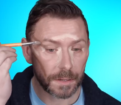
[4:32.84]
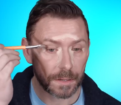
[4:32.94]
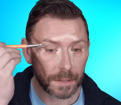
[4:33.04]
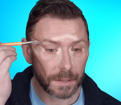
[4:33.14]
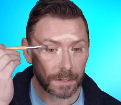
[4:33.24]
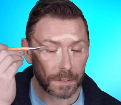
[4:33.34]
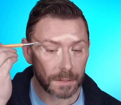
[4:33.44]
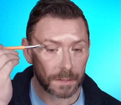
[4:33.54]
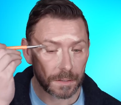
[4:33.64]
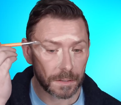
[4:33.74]

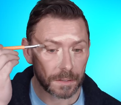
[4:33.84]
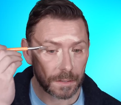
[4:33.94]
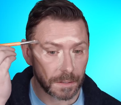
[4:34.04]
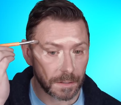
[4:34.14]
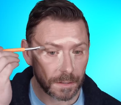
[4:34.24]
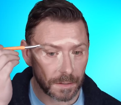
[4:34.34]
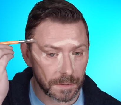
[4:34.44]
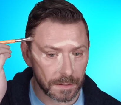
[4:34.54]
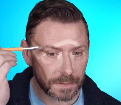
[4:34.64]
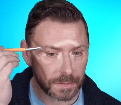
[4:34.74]

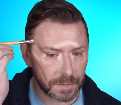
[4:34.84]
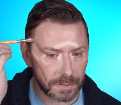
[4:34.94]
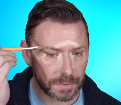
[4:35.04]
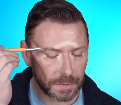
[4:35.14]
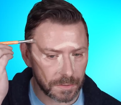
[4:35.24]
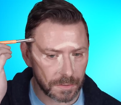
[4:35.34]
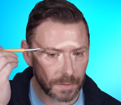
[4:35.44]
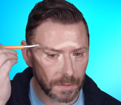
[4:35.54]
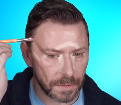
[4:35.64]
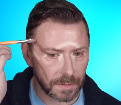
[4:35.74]

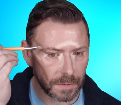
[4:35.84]
[no speech]